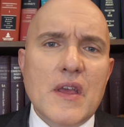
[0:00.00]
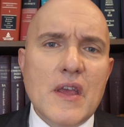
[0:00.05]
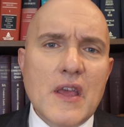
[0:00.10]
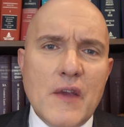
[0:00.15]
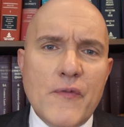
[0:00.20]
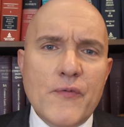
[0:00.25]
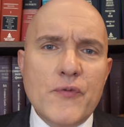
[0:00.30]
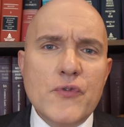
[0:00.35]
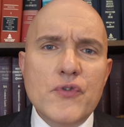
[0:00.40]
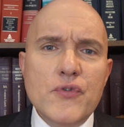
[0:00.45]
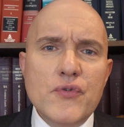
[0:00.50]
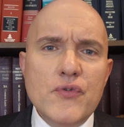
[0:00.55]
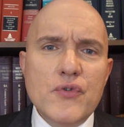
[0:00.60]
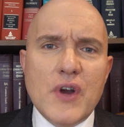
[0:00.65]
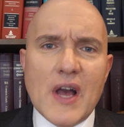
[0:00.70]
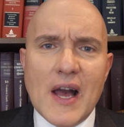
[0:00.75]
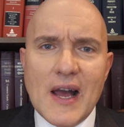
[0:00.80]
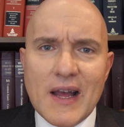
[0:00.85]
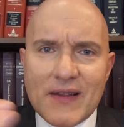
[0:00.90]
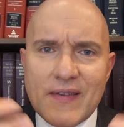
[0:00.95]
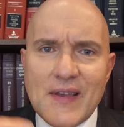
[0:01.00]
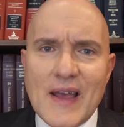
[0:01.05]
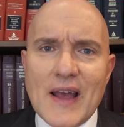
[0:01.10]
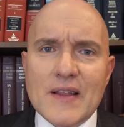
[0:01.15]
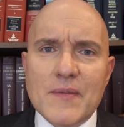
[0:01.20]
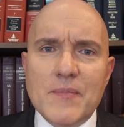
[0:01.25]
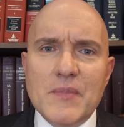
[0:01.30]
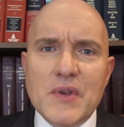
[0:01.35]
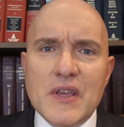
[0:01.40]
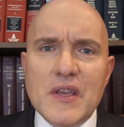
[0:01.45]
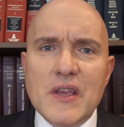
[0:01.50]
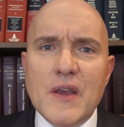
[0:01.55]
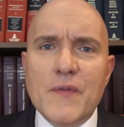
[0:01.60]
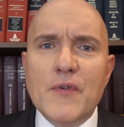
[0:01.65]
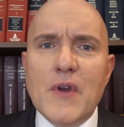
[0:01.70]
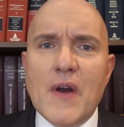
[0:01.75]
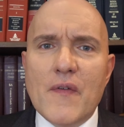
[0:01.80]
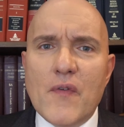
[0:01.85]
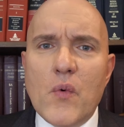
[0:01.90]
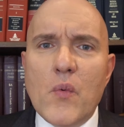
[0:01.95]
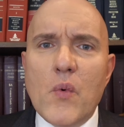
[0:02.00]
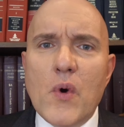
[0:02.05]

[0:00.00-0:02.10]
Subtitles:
If you contact me, if you have a